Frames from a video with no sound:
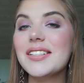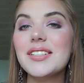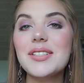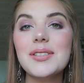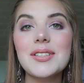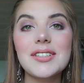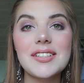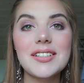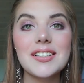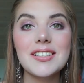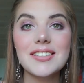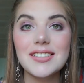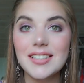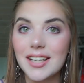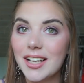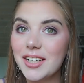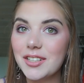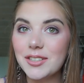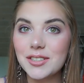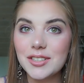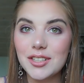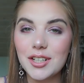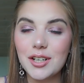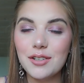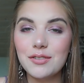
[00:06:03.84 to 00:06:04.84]
is the
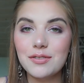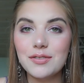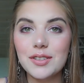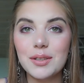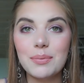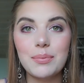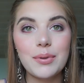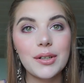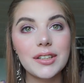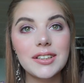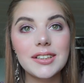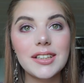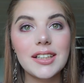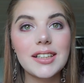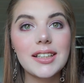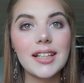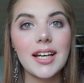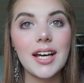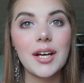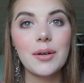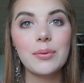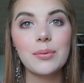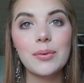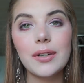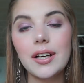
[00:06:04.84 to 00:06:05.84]
status of the project
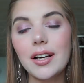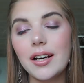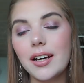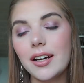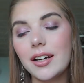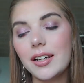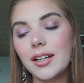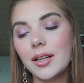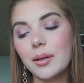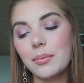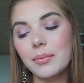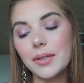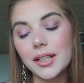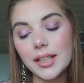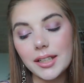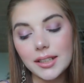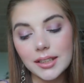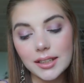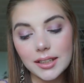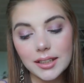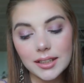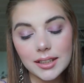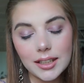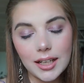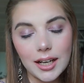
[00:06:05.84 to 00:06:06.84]
and where I am
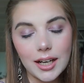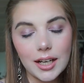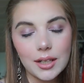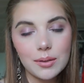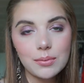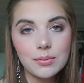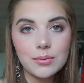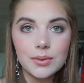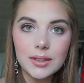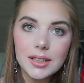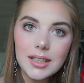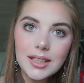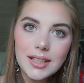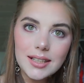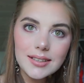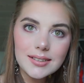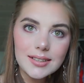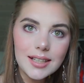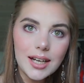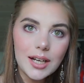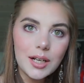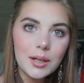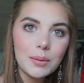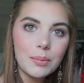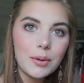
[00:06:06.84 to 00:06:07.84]
ending. I'm really
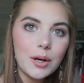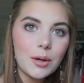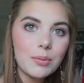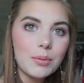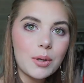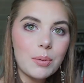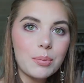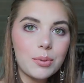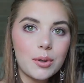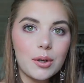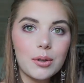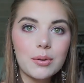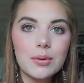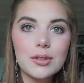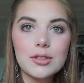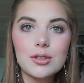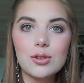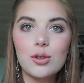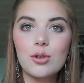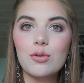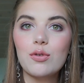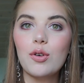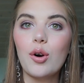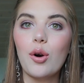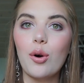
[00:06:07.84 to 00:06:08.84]
excited about my progress
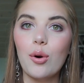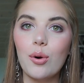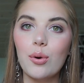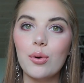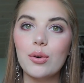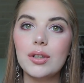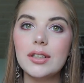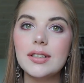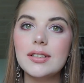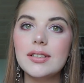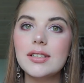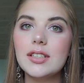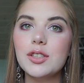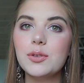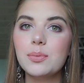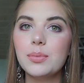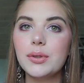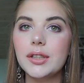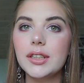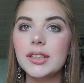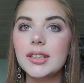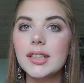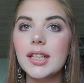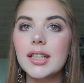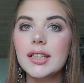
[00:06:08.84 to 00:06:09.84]
overall in this
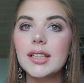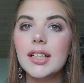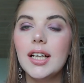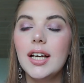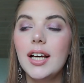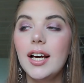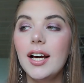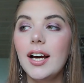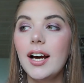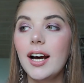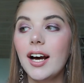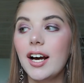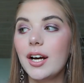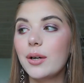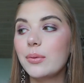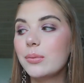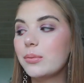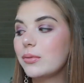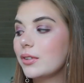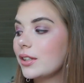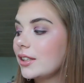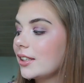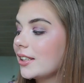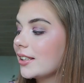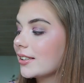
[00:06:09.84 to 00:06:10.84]
project.
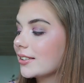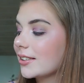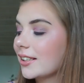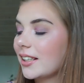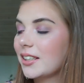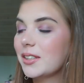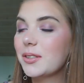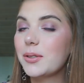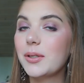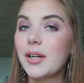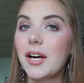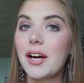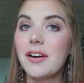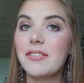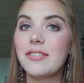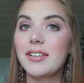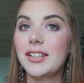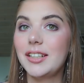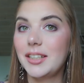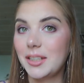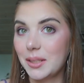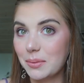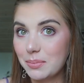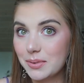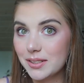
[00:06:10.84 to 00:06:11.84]
I'm really excited to have a
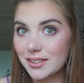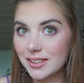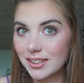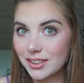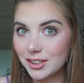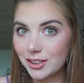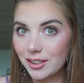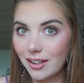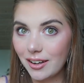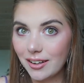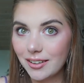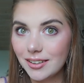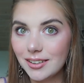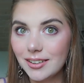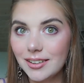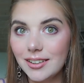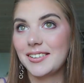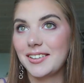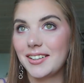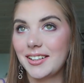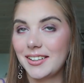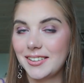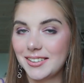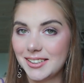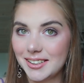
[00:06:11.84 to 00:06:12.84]
lipstick done.
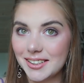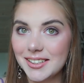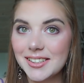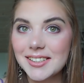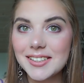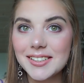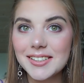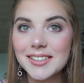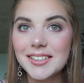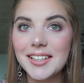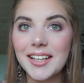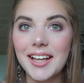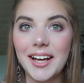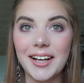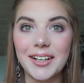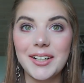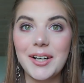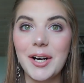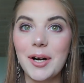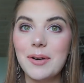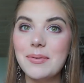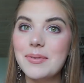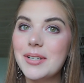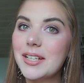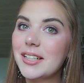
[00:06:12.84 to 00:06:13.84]
I didn't see that
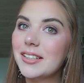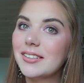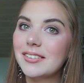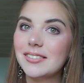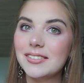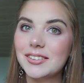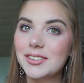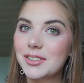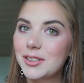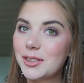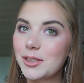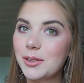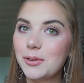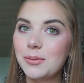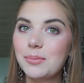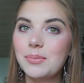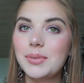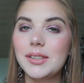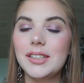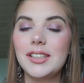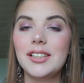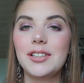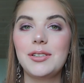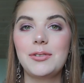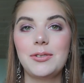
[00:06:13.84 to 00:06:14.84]
coming to
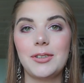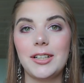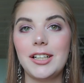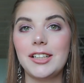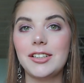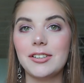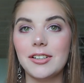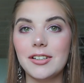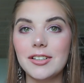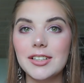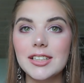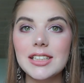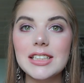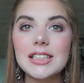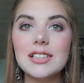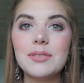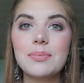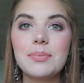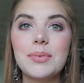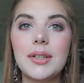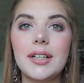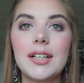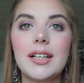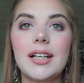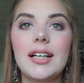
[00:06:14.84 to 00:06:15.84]
be quite
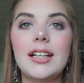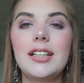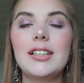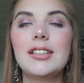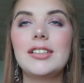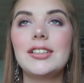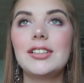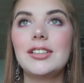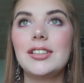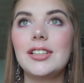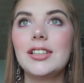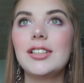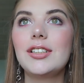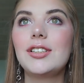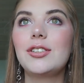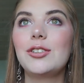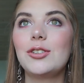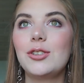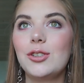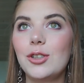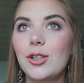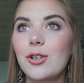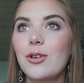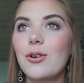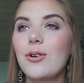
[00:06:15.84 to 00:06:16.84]
honest, but I did
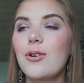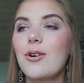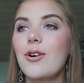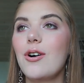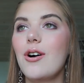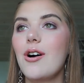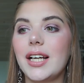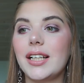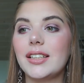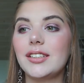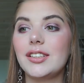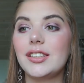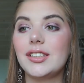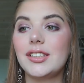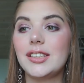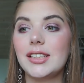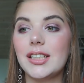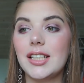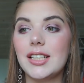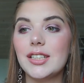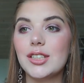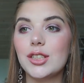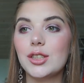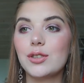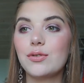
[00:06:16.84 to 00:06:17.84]
know that the
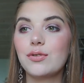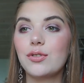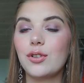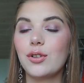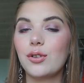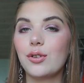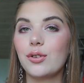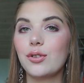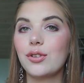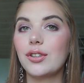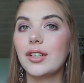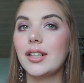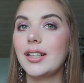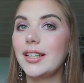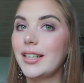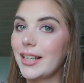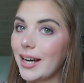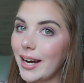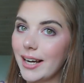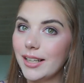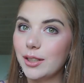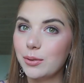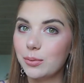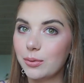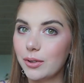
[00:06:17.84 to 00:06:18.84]
chances for the
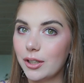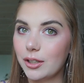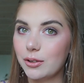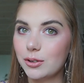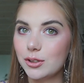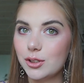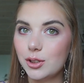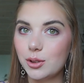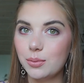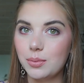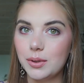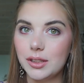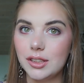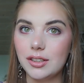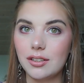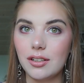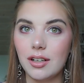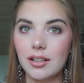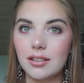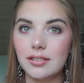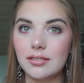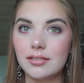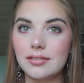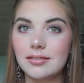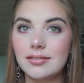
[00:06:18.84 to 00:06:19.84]
light one to be
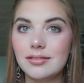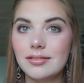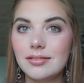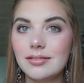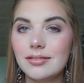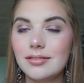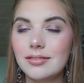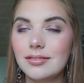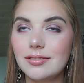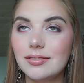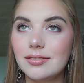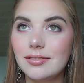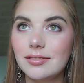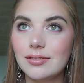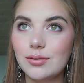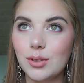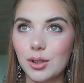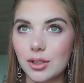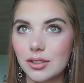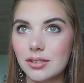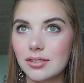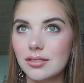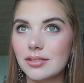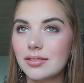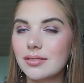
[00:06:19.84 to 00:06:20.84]
done
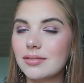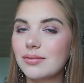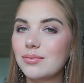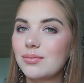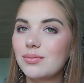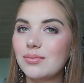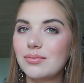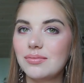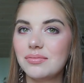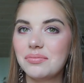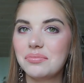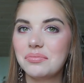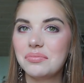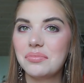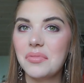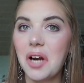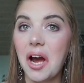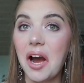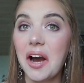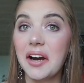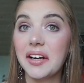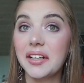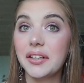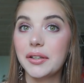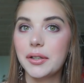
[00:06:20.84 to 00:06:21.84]
was
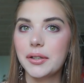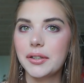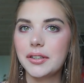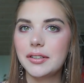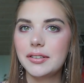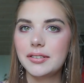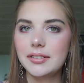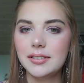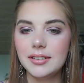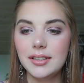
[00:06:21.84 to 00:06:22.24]
higher